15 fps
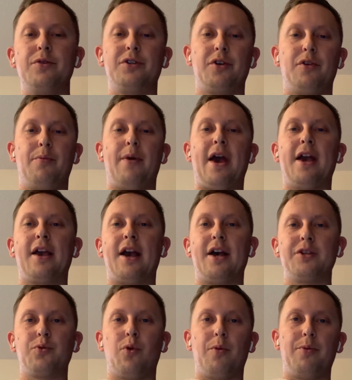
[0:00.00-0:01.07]
So the bad
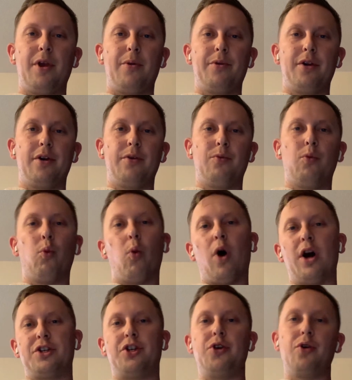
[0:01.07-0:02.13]
guys won't be able to
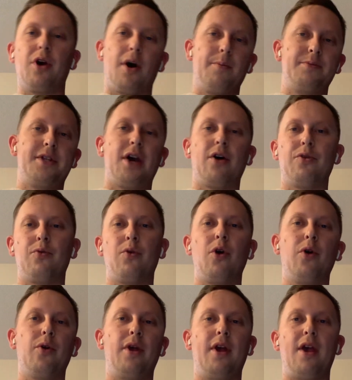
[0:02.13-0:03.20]
watch you come down the
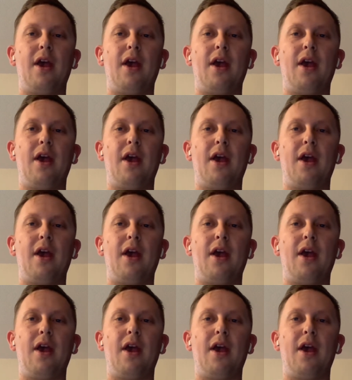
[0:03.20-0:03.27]
road